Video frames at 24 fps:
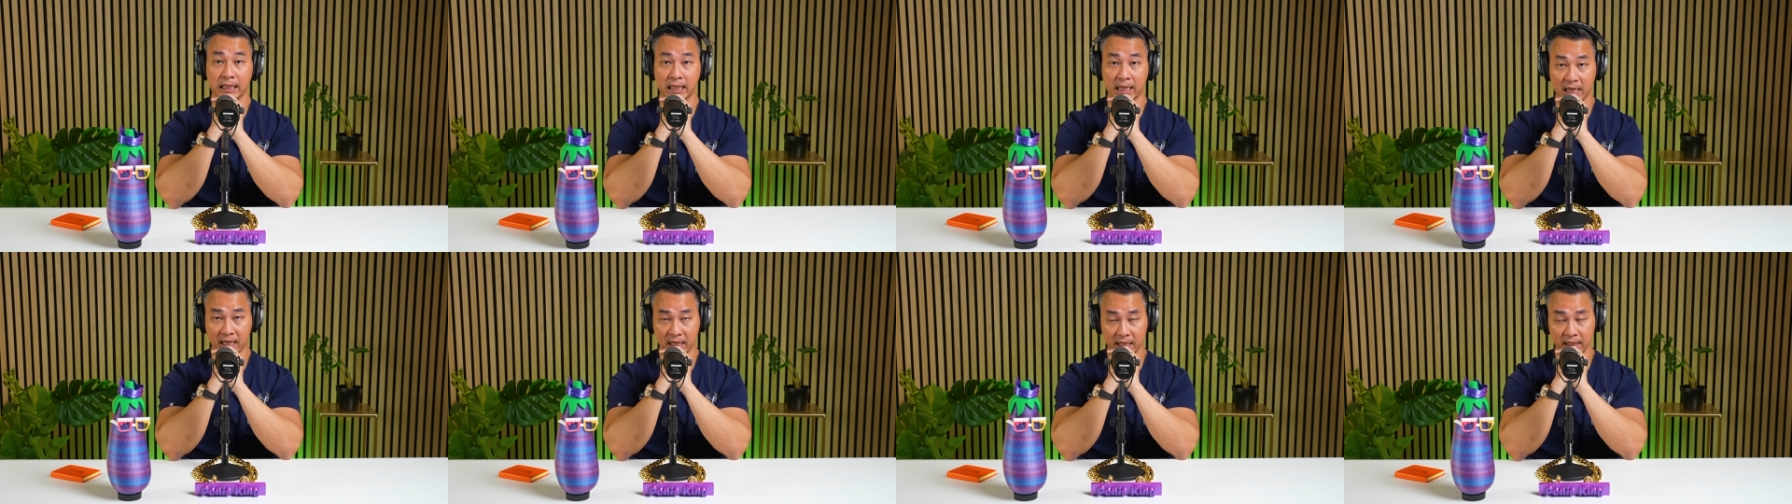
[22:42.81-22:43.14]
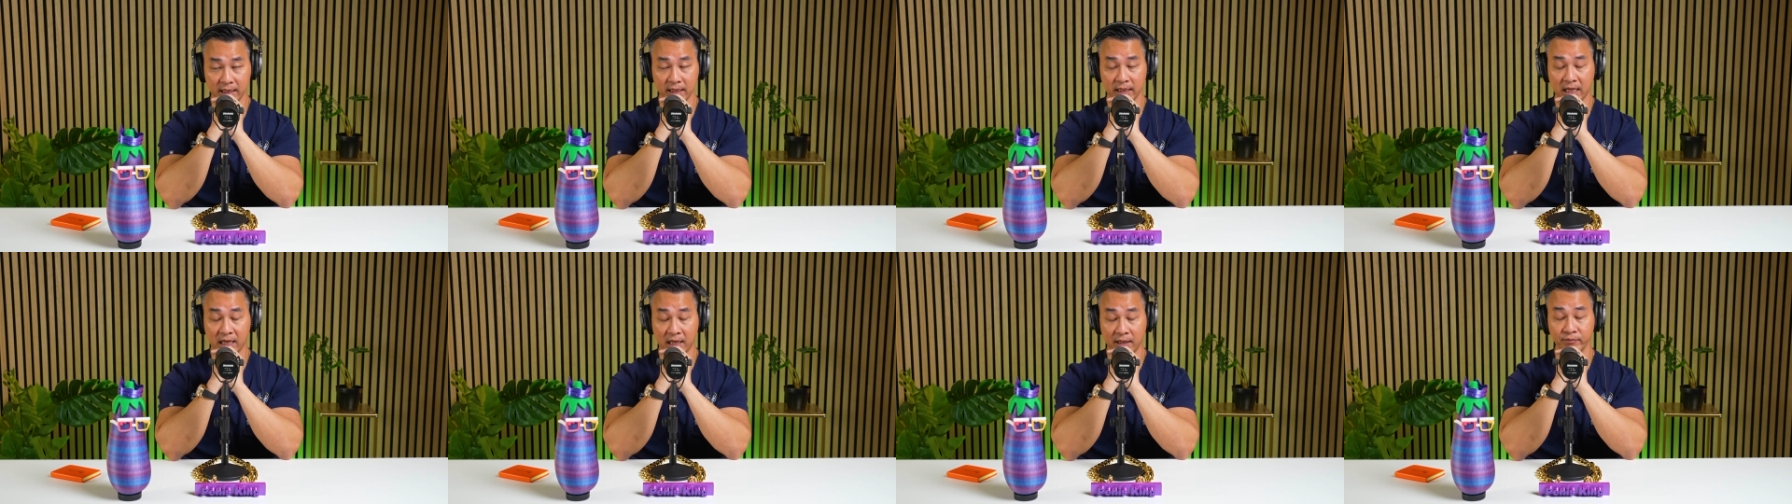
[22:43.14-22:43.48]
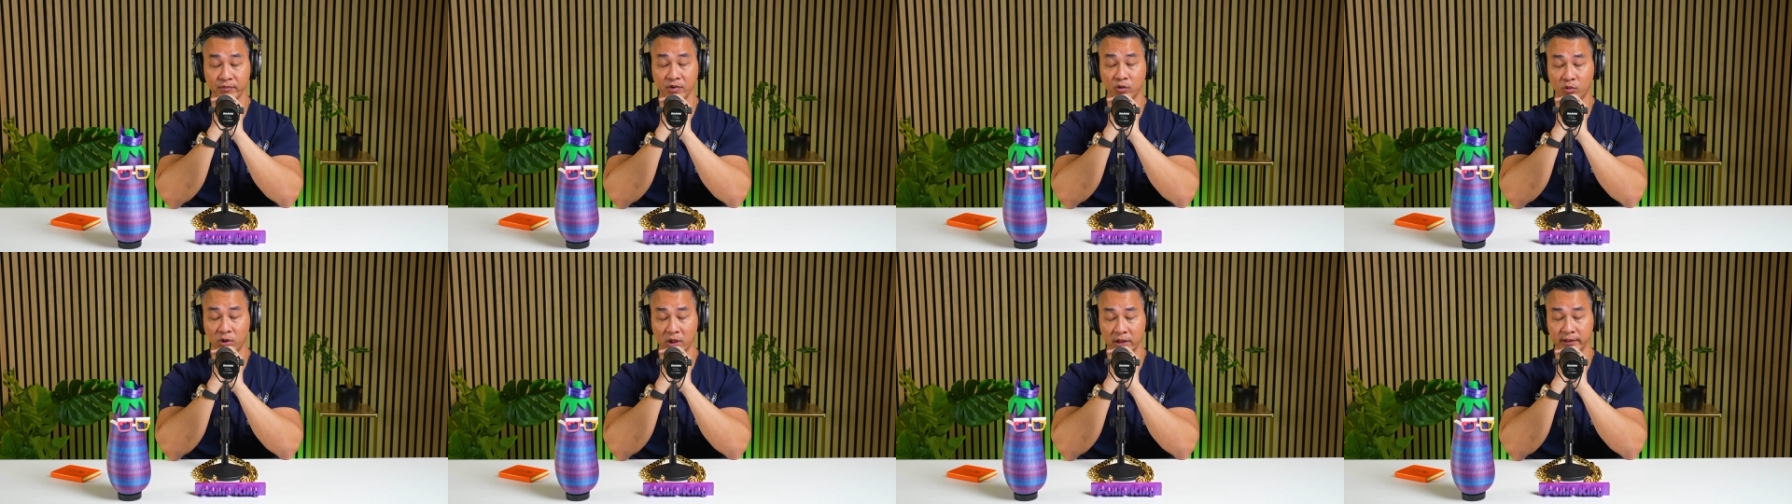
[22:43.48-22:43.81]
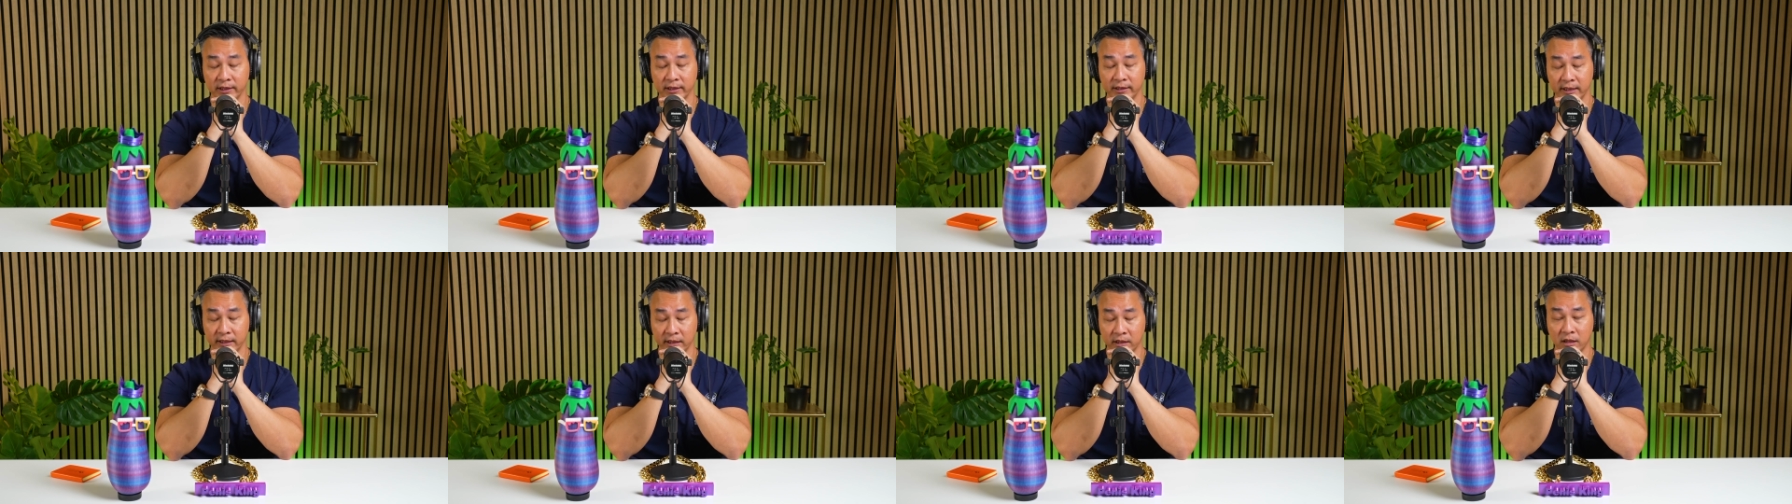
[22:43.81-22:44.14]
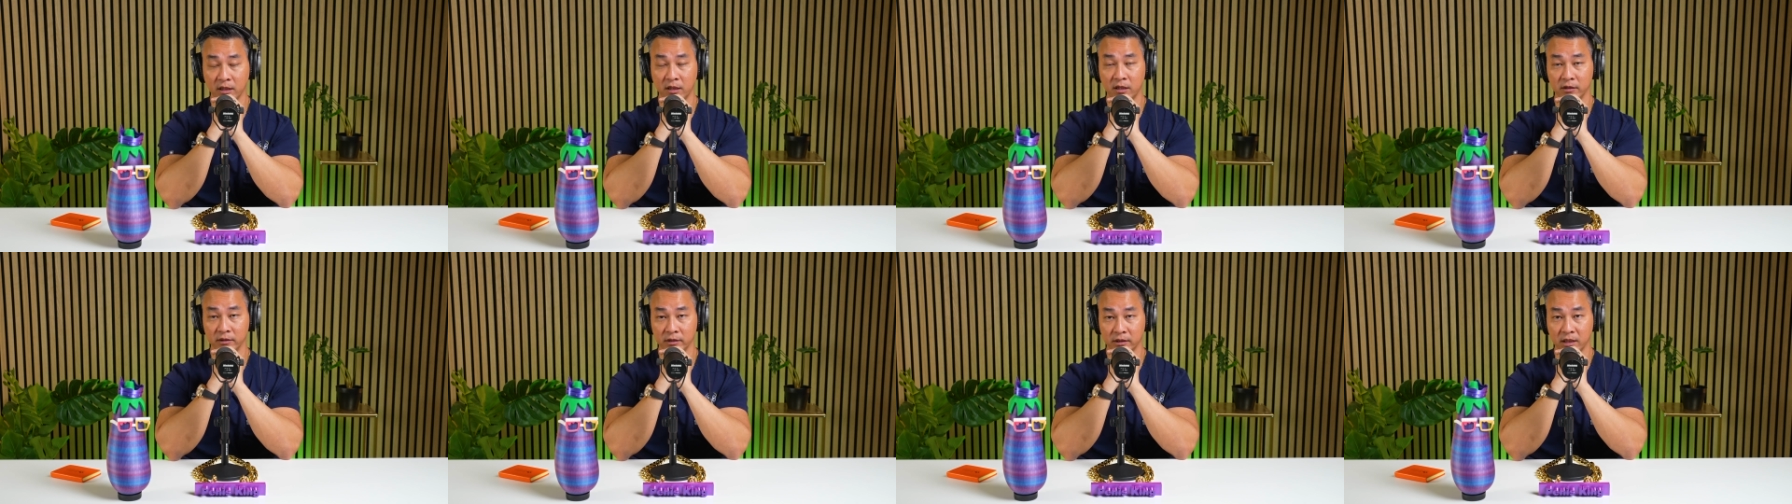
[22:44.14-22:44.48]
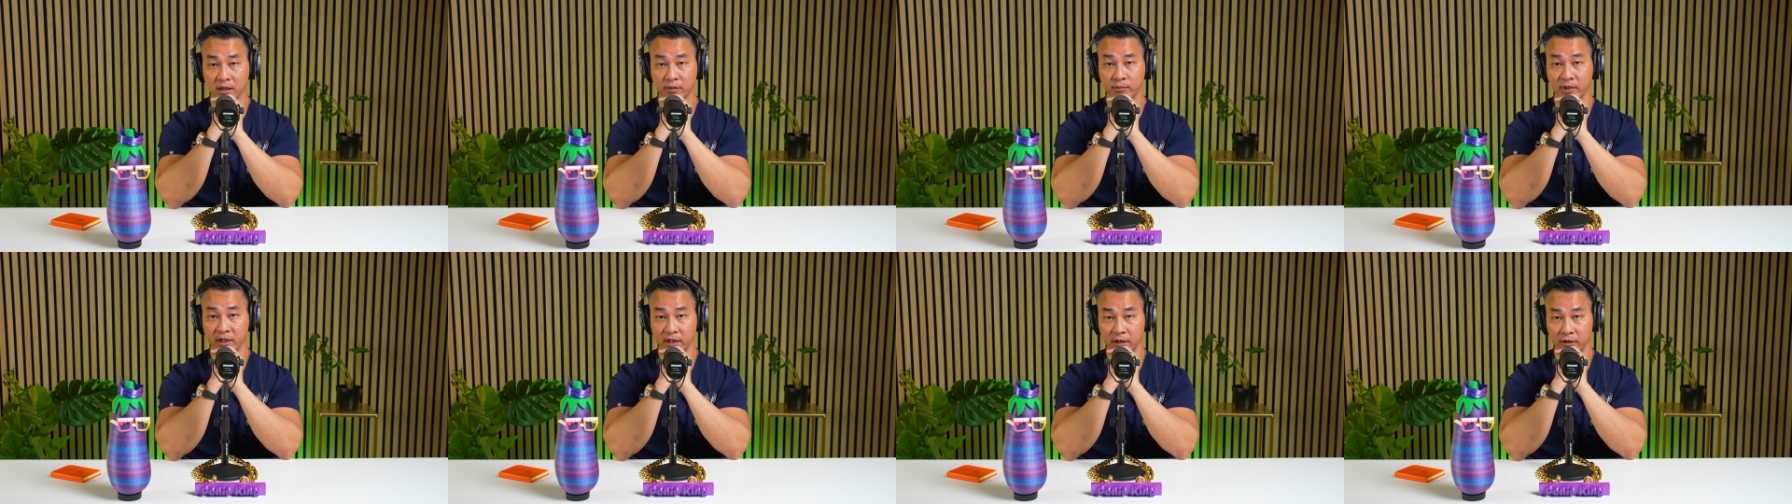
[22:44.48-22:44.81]
I'm the one that they call to
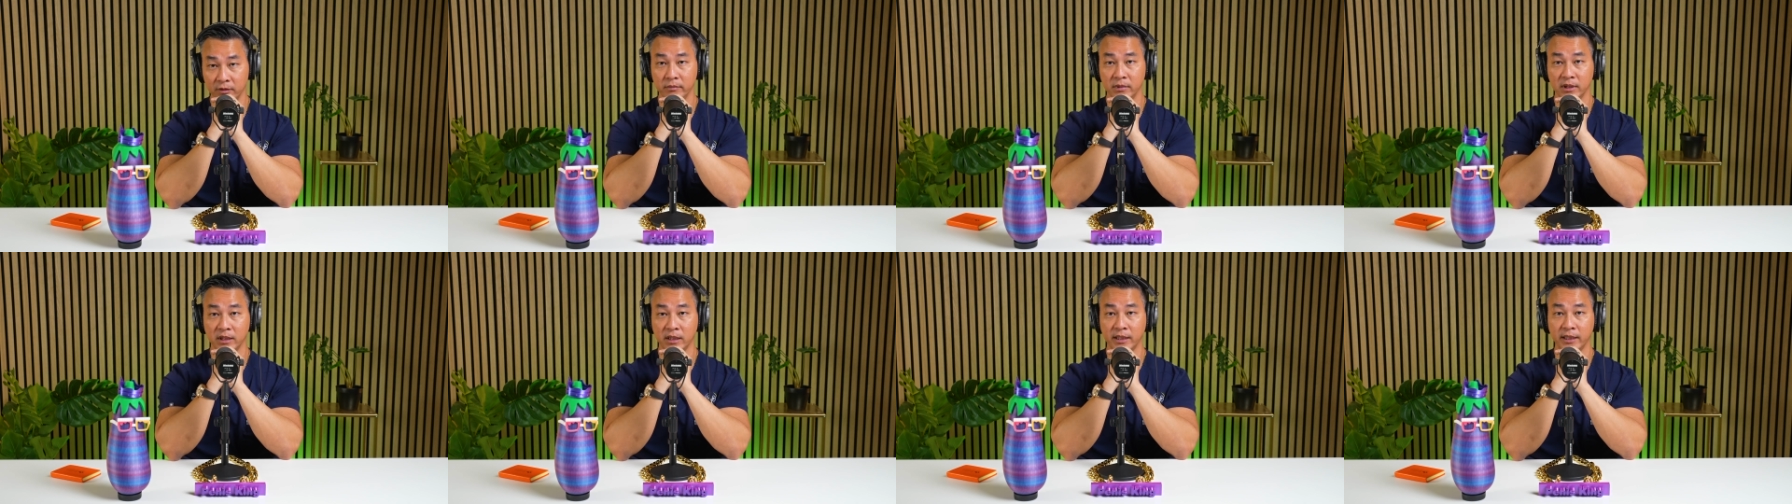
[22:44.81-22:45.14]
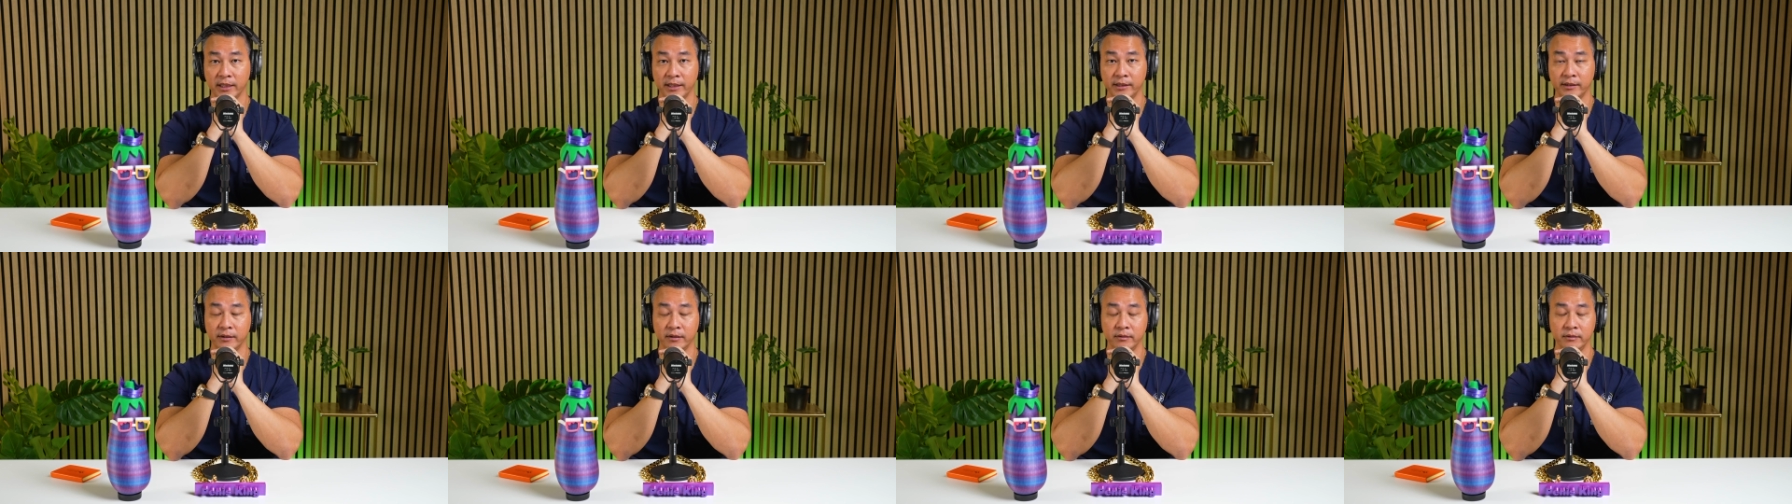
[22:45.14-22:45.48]
come help. Like,